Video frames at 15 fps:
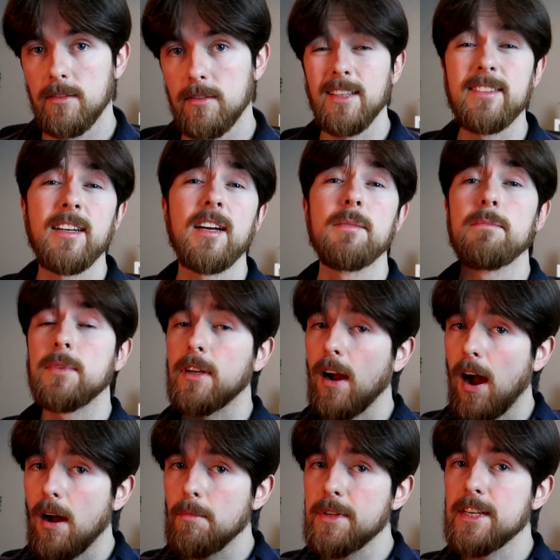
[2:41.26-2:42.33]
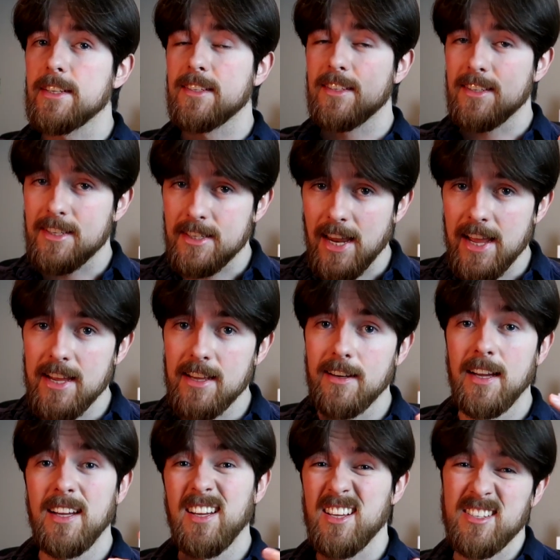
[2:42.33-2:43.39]
The term communist
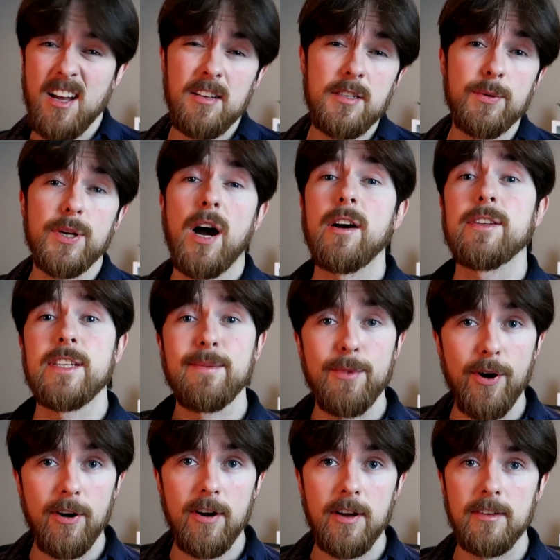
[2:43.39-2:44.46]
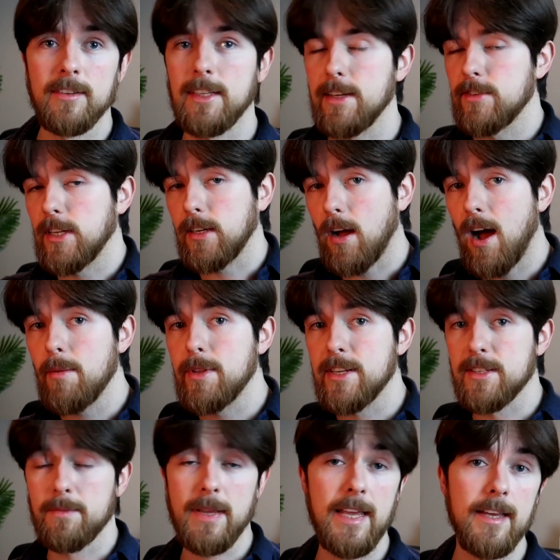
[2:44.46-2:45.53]
state is also an oxymoron, given that
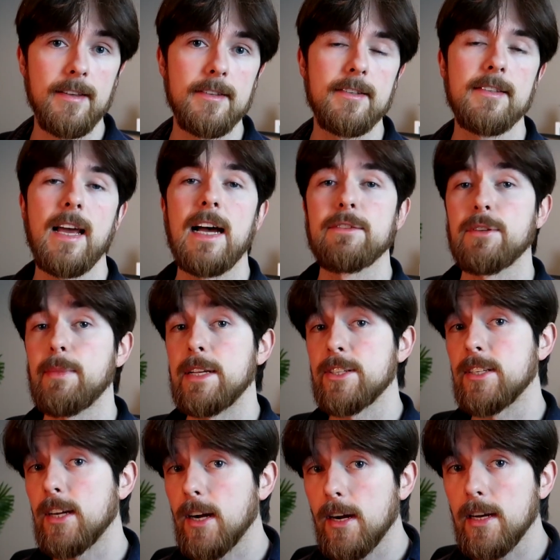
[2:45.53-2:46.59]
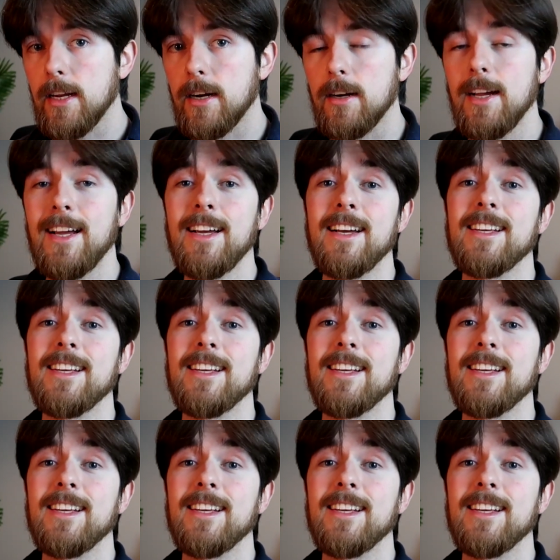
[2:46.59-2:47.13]
communism is, as we mentioned earlier,